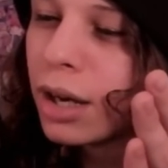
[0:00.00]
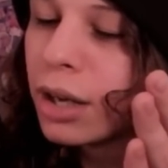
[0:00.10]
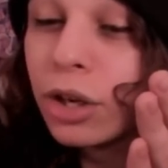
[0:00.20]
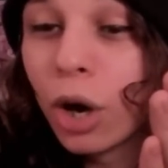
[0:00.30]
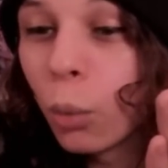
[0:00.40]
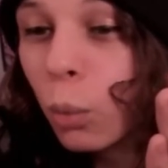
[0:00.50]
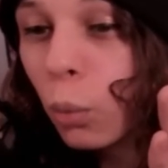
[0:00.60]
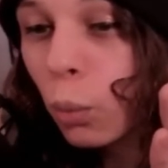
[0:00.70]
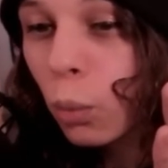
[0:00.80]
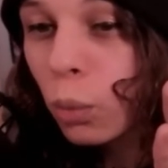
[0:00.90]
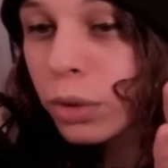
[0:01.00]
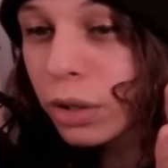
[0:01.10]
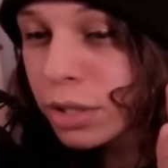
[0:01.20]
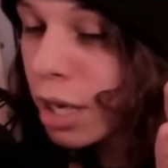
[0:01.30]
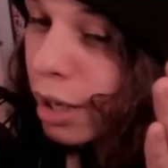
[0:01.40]
No.
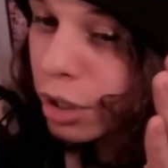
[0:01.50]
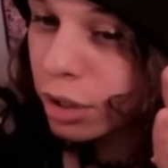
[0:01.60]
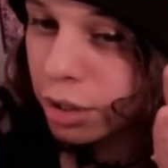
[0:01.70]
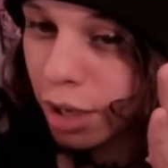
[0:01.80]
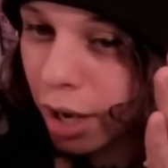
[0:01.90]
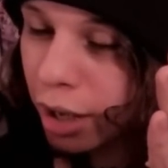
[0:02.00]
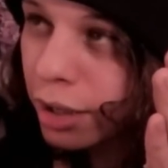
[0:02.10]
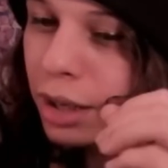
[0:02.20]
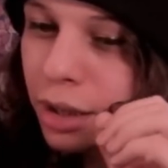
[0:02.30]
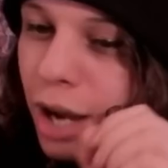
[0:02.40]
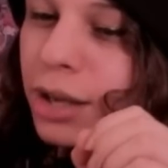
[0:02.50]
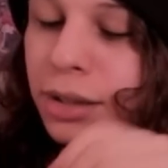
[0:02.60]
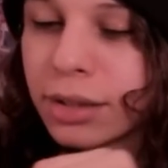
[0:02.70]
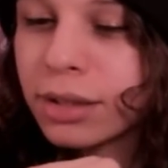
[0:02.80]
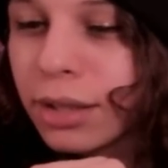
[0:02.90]
Turns out I could not.
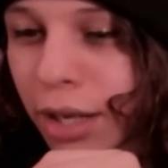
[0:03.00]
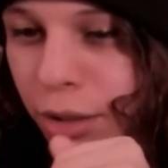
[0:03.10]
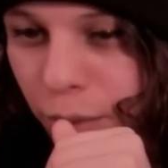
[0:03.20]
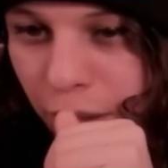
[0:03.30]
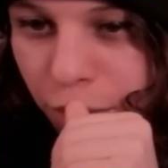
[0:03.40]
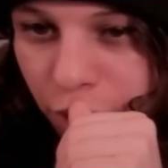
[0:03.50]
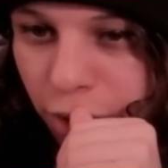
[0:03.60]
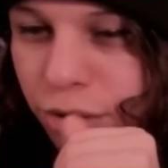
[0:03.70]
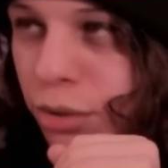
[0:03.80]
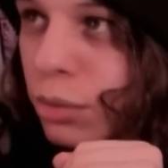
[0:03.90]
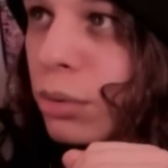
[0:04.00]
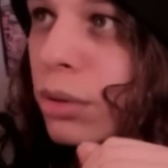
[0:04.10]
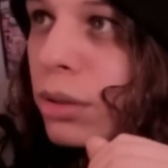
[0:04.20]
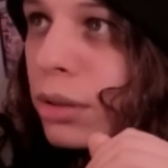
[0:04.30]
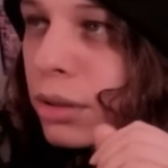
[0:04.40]
Luckily, I had the wherewithal to
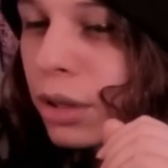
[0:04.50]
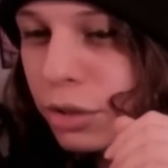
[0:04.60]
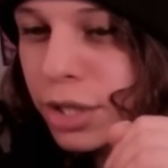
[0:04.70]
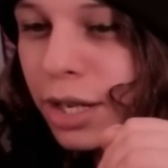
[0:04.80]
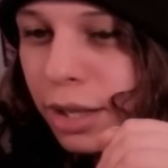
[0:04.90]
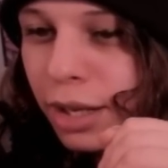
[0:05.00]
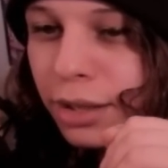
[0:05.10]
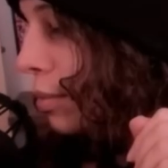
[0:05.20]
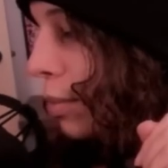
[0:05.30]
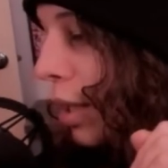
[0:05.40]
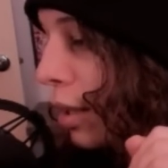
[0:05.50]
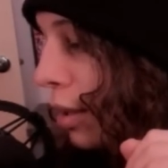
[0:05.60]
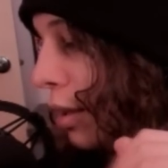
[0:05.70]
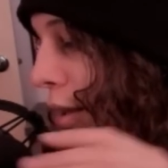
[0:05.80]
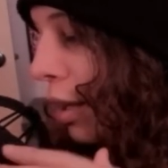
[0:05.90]
understand that. But, like,
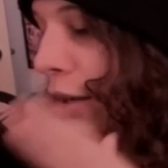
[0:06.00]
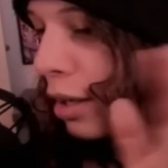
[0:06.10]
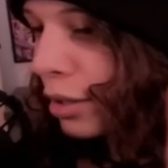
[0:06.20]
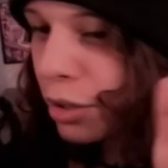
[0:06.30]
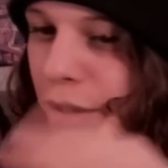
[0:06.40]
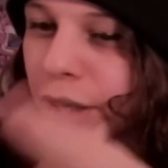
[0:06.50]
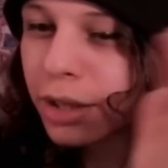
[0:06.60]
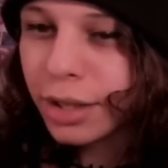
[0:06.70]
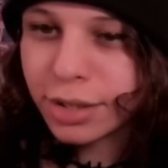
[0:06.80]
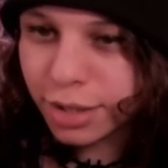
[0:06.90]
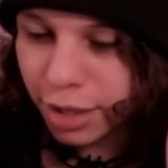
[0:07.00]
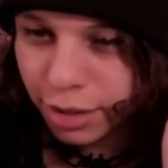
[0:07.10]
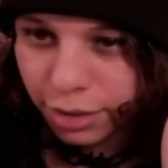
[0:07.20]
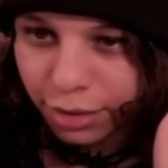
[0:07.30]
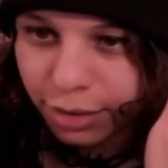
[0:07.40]
I don't know. You can get addicted to
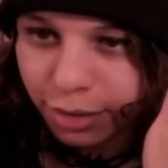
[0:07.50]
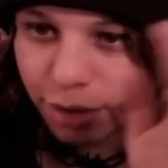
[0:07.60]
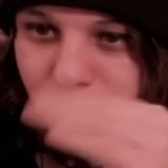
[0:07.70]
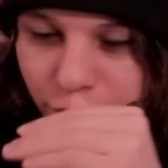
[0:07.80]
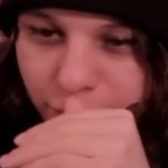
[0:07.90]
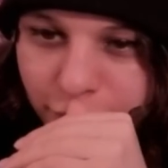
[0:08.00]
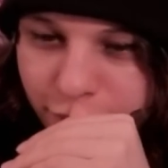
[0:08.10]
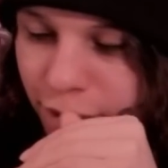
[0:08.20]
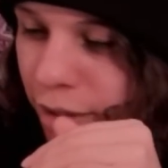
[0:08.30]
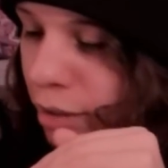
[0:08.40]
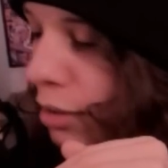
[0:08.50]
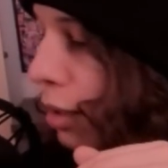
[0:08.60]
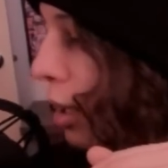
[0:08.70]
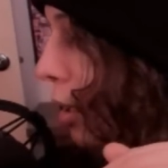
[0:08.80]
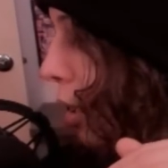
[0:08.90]
anything. That's what I mean to say.
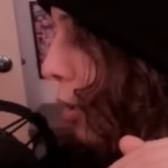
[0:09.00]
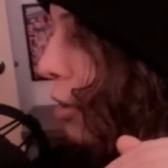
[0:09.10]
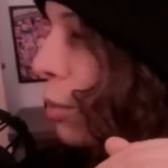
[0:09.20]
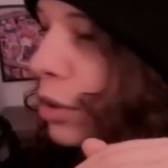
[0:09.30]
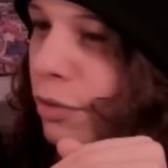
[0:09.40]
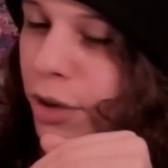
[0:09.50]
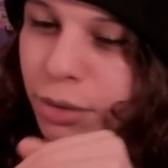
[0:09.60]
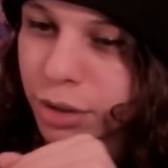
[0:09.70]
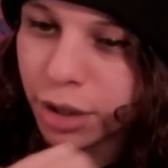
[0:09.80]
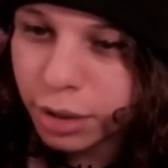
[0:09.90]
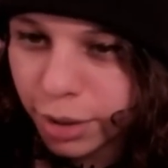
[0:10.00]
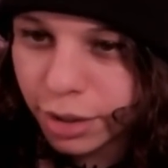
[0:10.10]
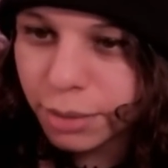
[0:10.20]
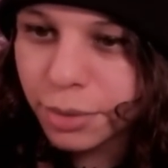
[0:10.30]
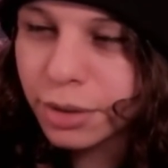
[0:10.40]
And I don't know what the fuck we're talking about
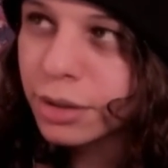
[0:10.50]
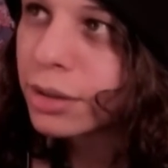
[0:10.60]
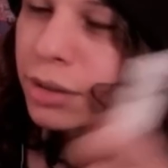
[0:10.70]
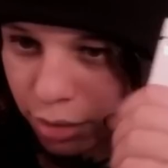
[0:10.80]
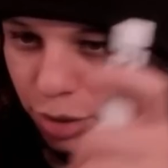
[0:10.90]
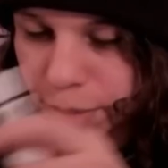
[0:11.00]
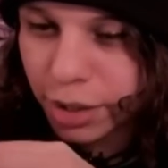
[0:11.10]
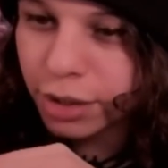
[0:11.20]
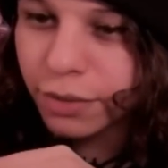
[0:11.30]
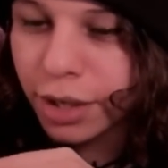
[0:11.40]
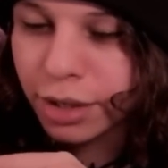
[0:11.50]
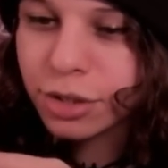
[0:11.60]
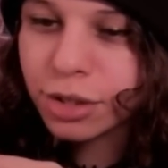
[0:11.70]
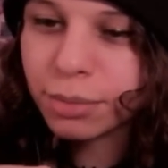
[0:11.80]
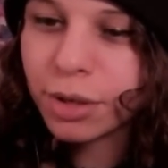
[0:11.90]
anymore. Speaking of
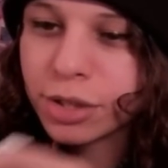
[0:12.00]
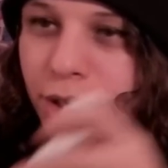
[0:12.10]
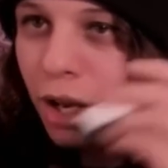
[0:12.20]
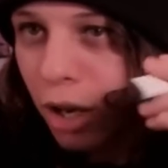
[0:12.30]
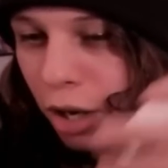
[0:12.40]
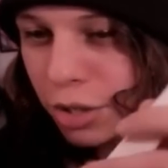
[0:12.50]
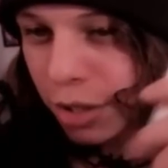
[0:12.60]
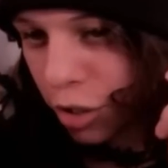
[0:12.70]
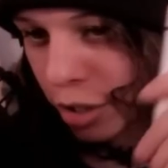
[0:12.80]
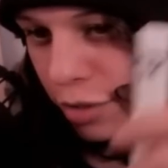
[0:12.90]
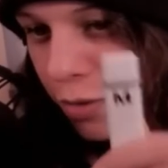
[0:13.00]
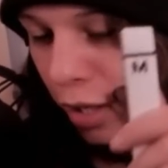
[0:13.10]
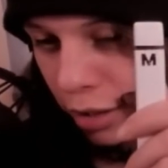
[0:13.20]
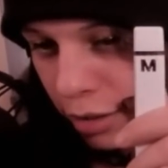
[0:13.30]
ADHD depression. Also, this shit is fucked.